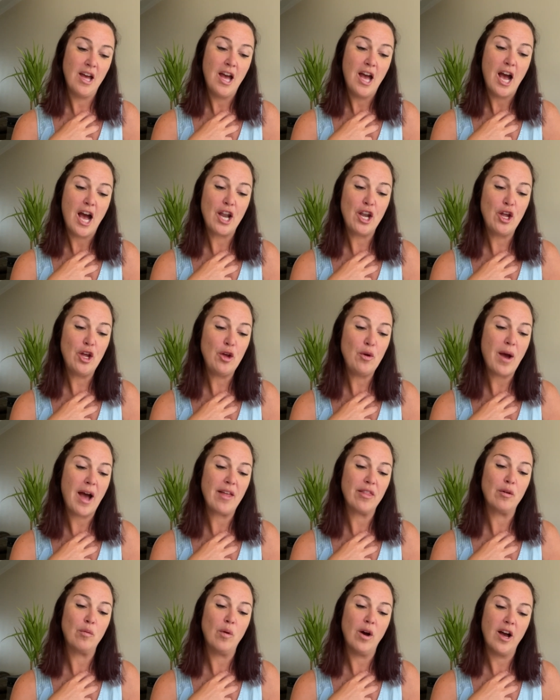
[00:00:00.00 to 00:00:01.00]
and who
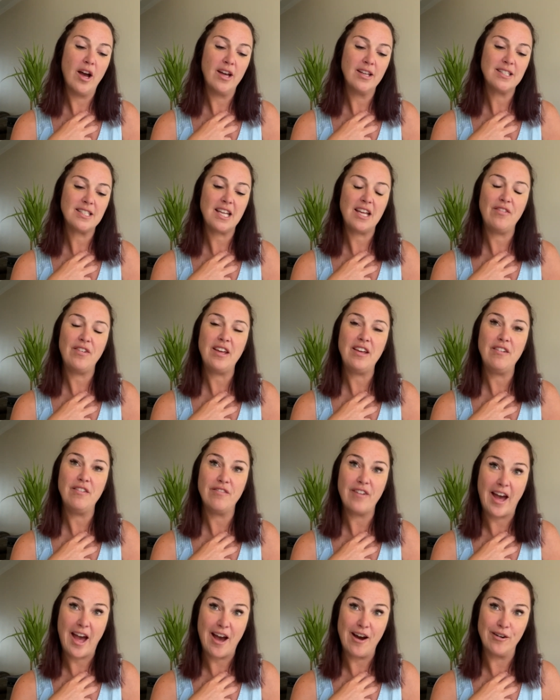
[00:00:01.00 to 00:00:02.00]
at the worst, if he
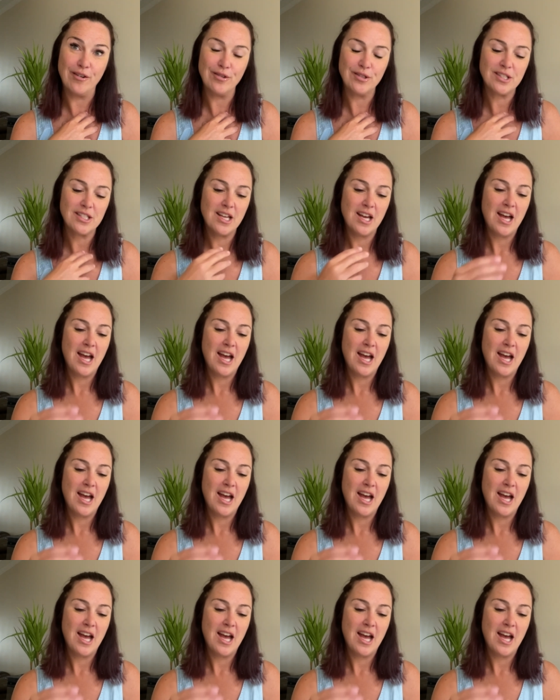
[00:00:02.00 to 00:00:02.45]
fails,